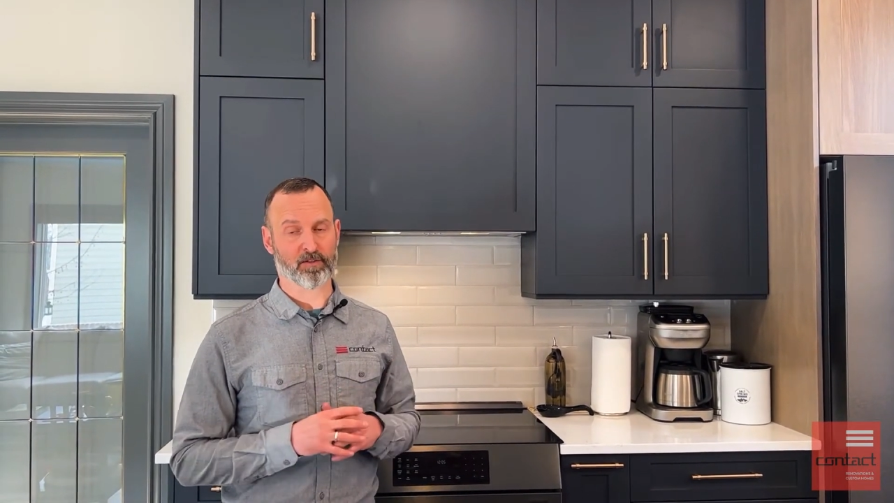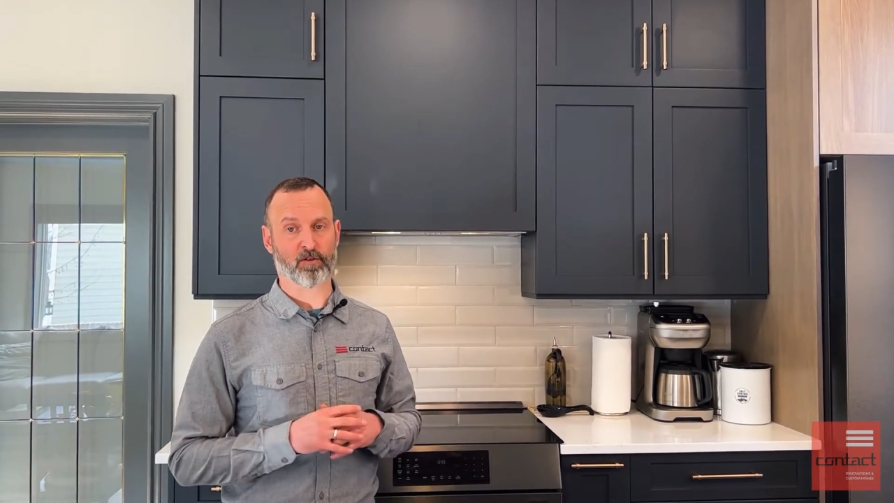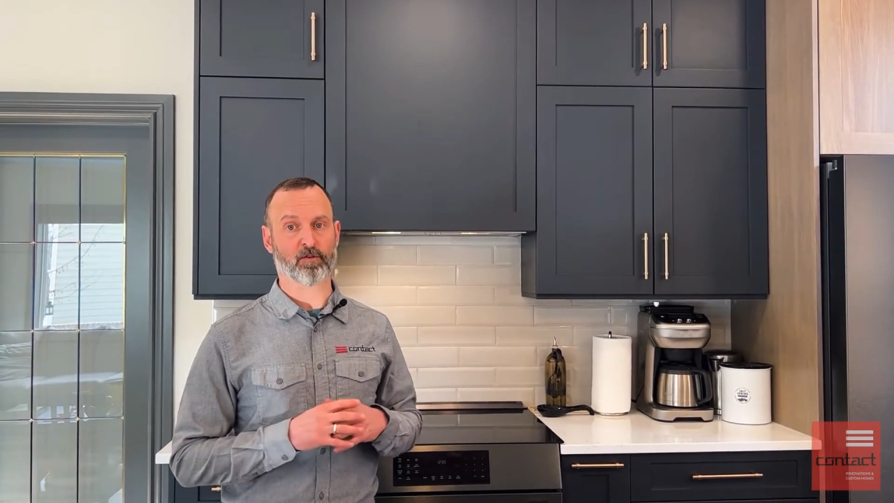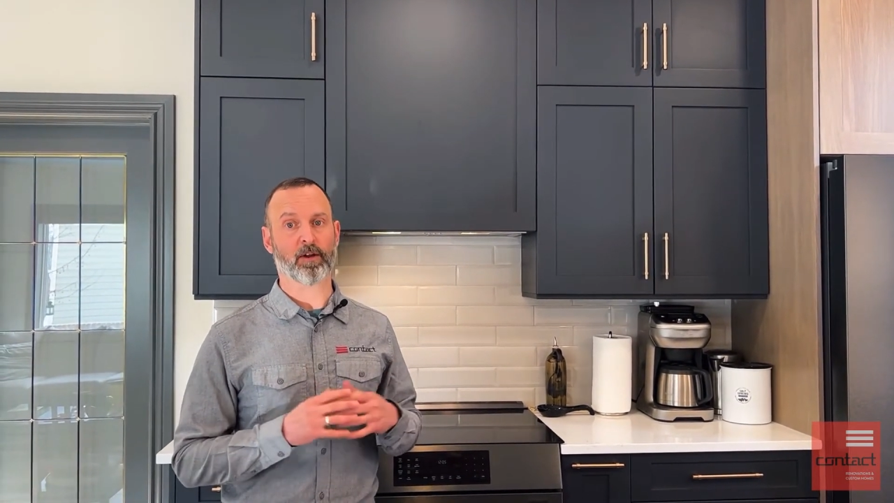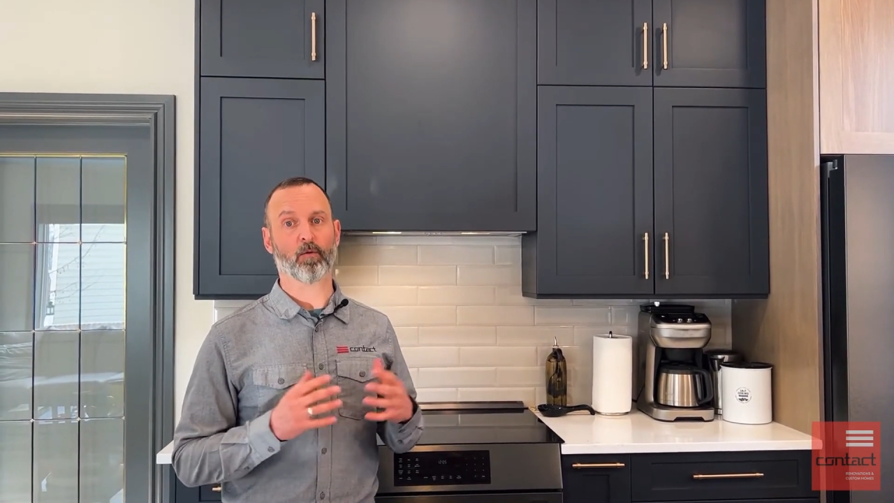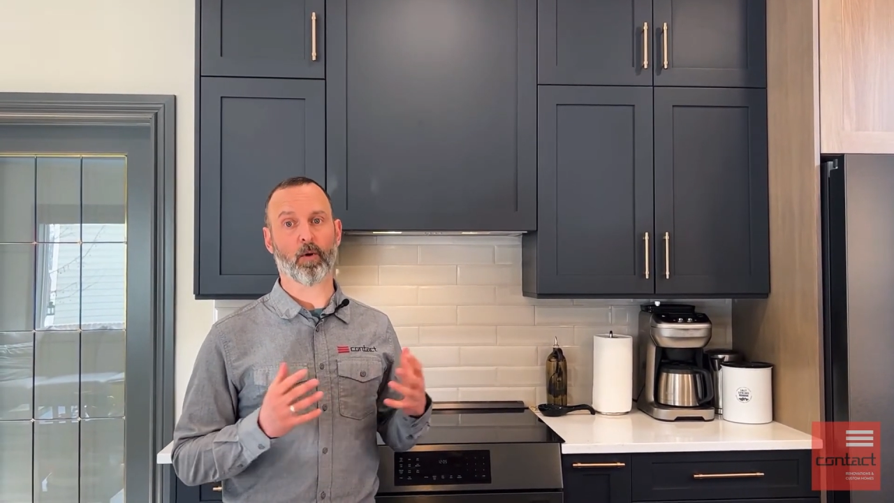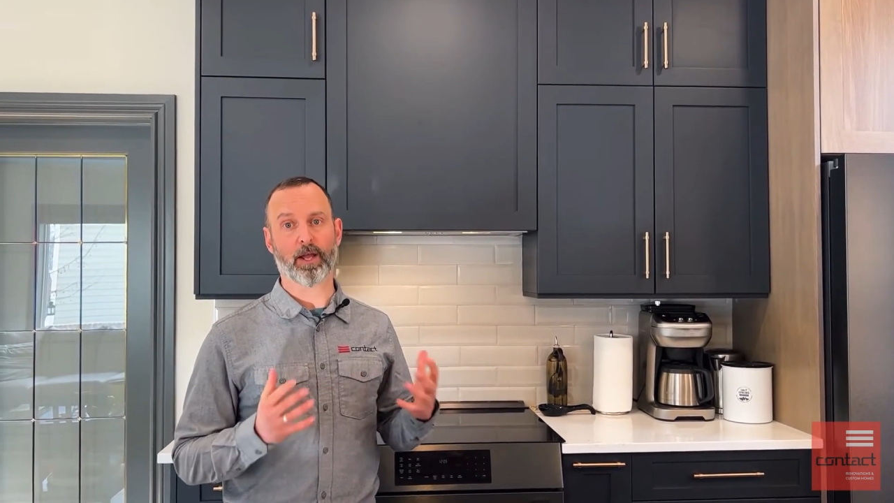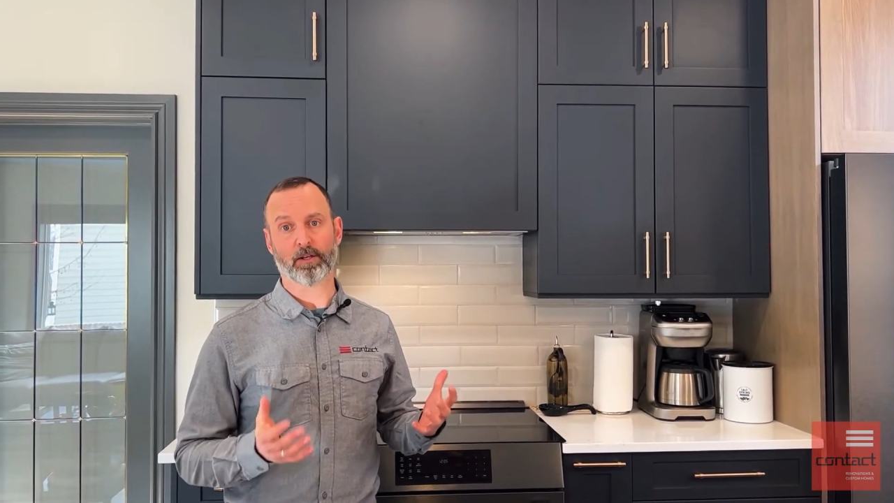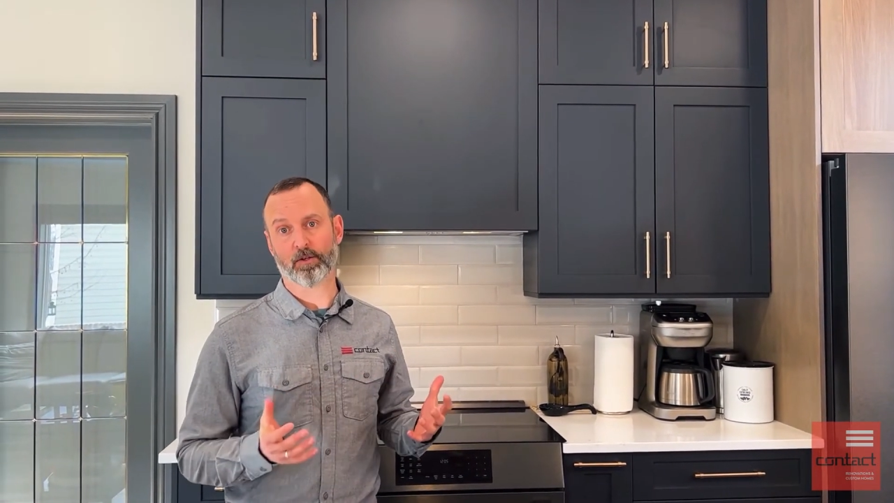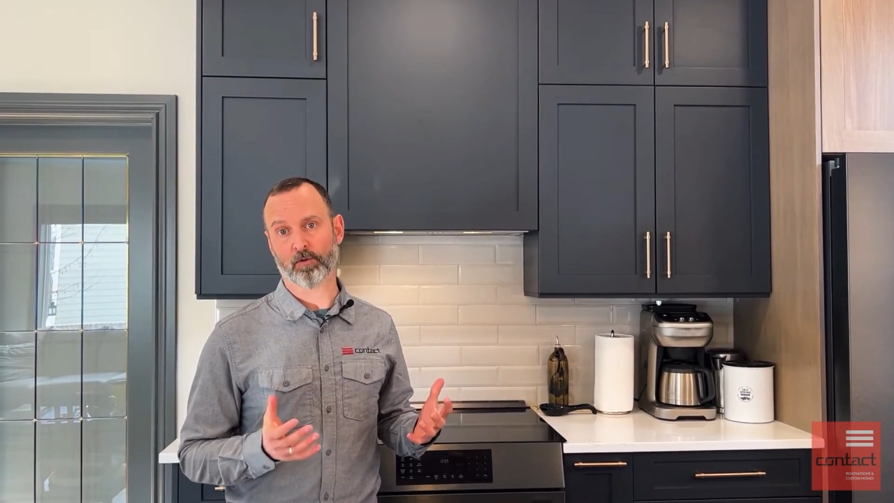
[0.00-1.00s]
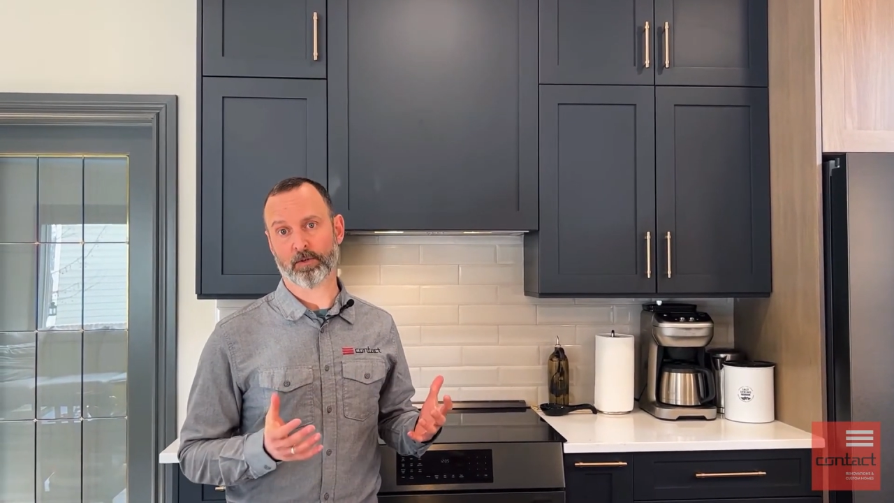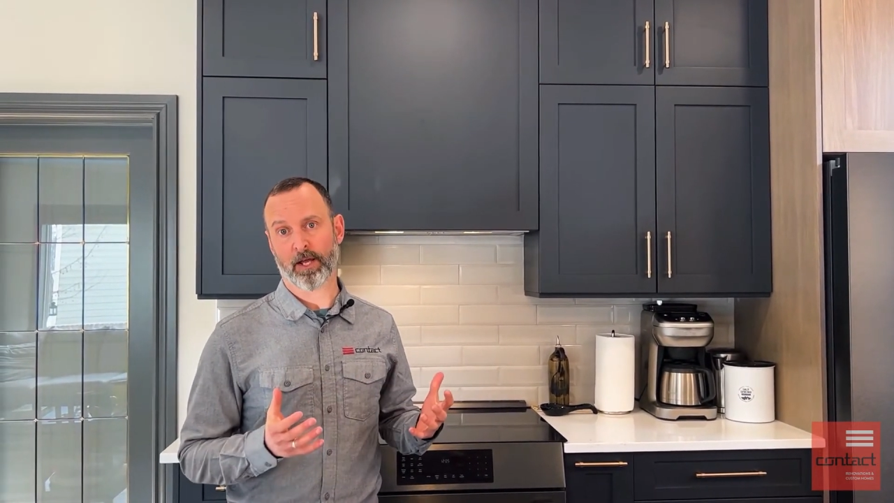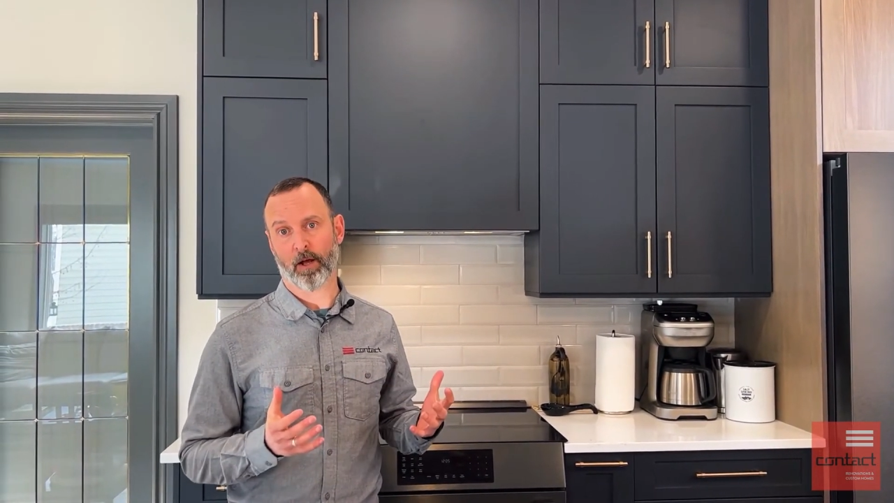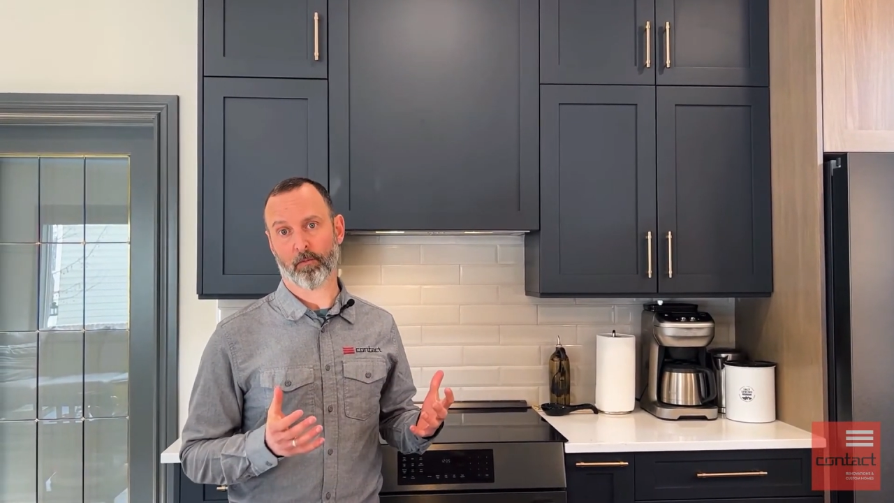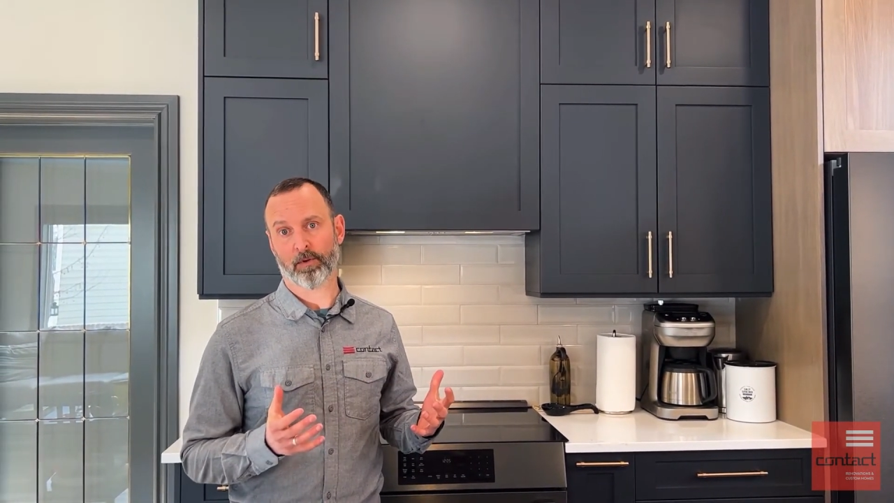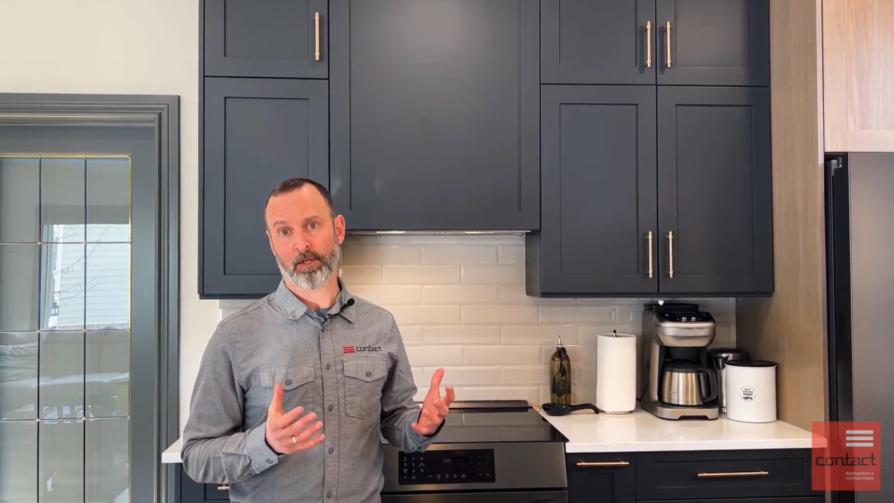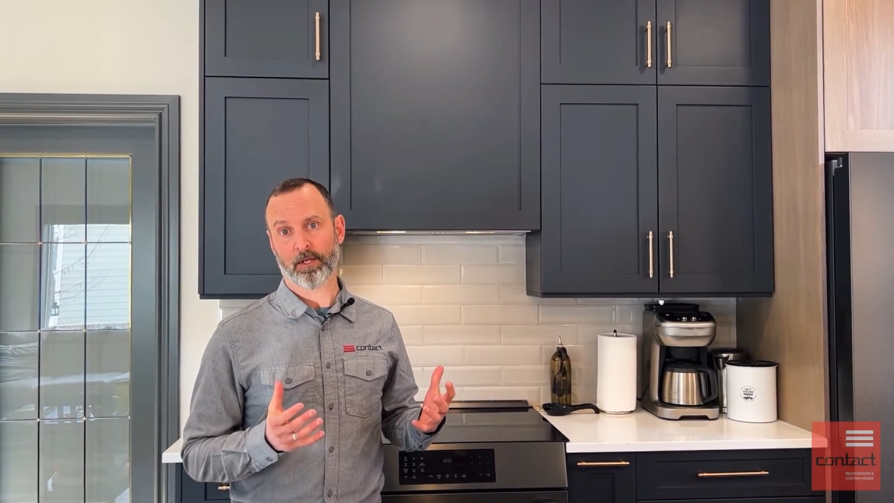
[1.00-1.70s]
it's a great way to help